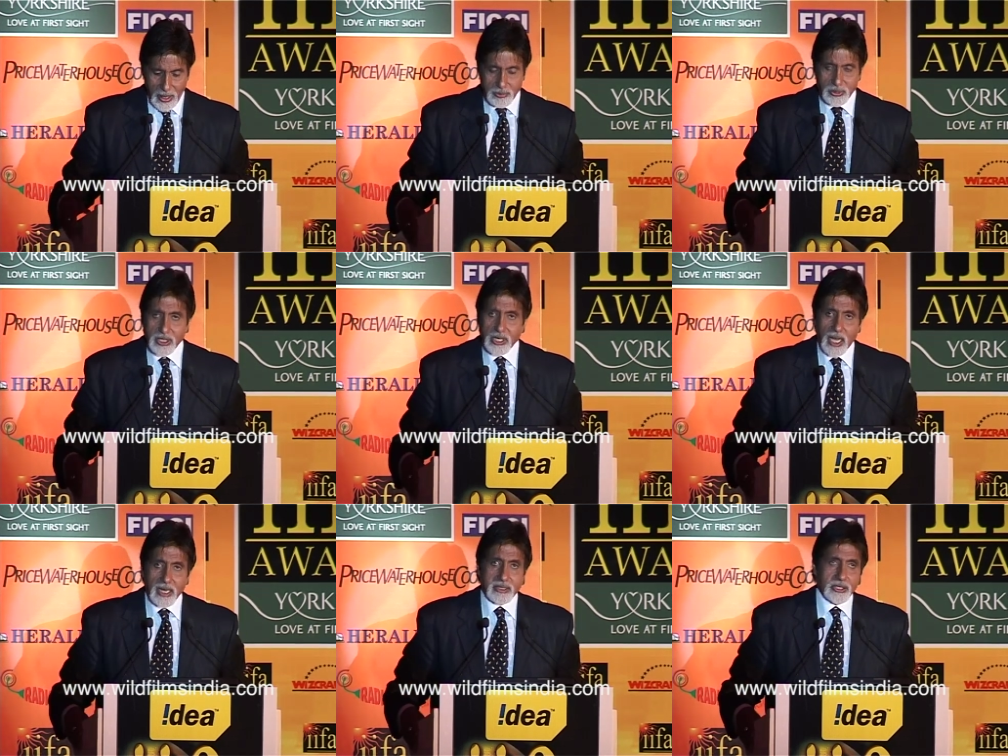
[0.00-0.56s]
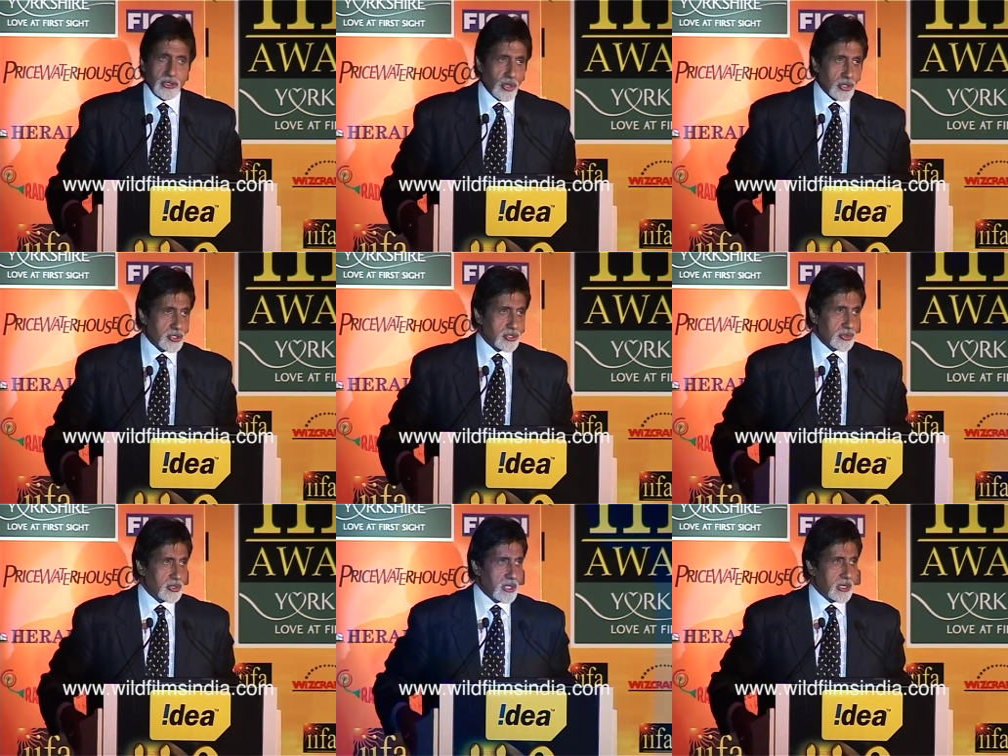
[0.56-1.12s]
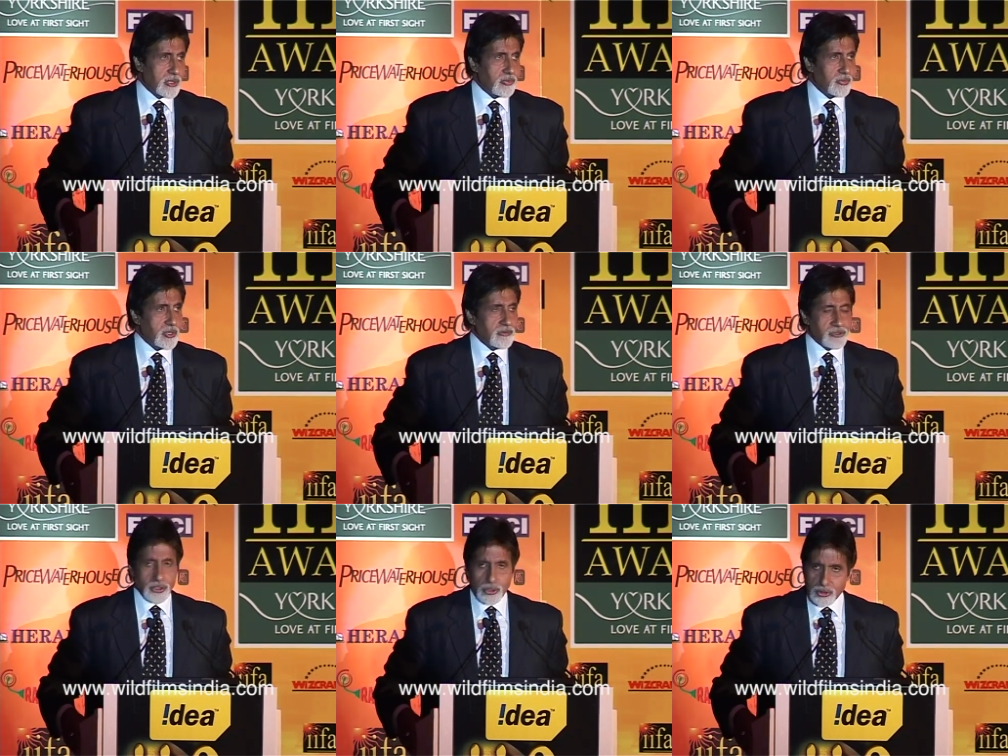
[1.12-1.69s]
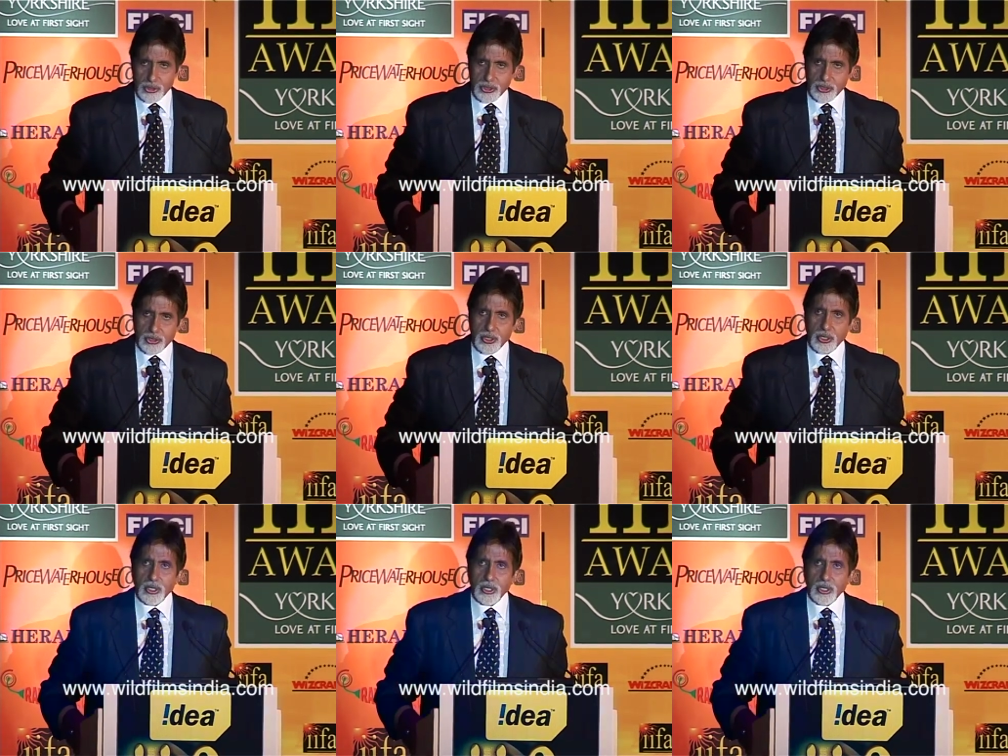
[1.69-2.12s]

I'm delighted also that we've chosen